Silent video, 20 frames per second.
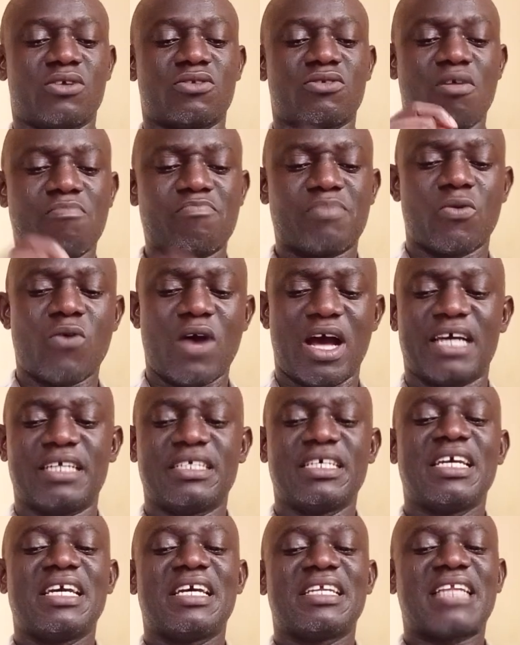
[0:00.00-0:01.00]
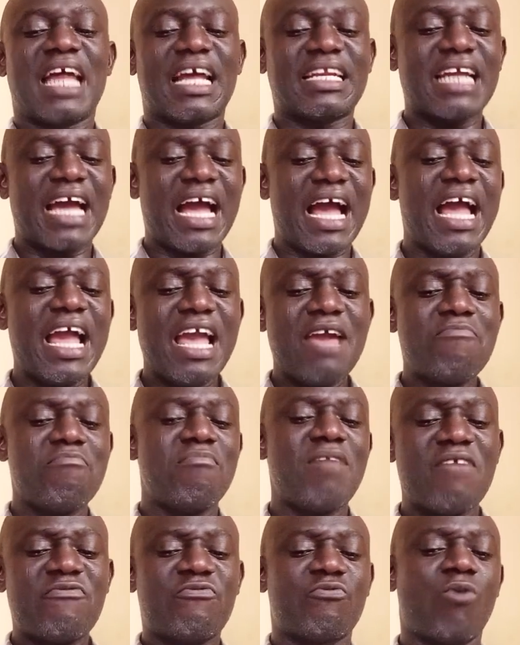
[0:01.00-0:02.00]
Number 1, that
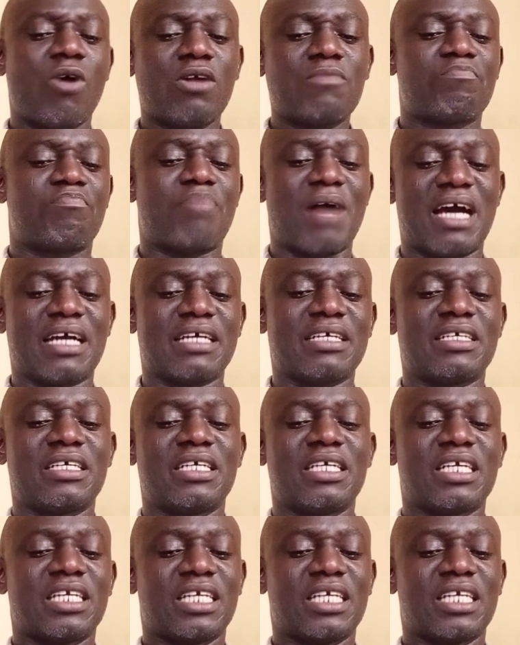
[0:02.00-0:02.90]
IMF World Bank